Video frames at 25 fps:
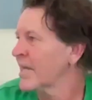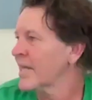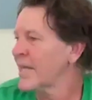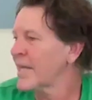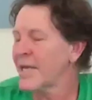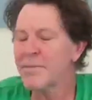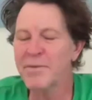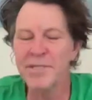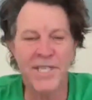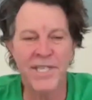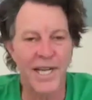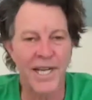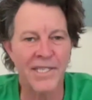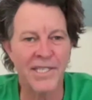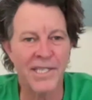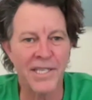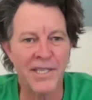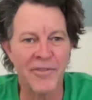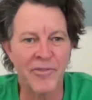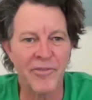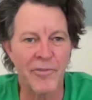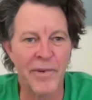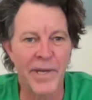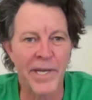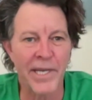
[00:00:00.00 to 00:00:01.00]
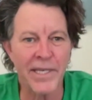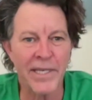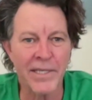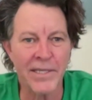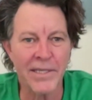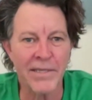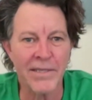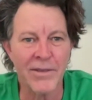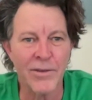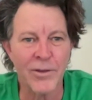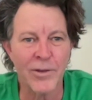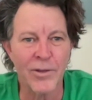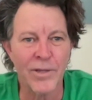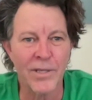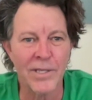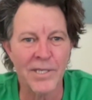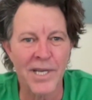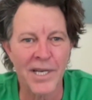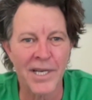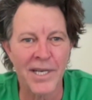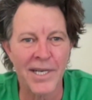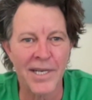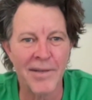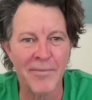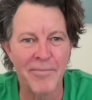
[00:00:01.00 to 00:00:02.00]
keeps changing for me all the
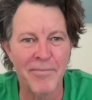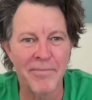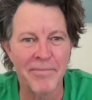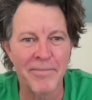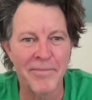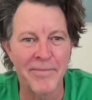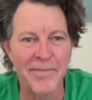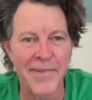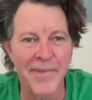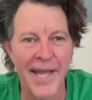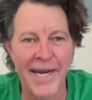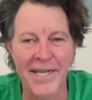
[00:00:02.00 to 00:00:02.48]
time. And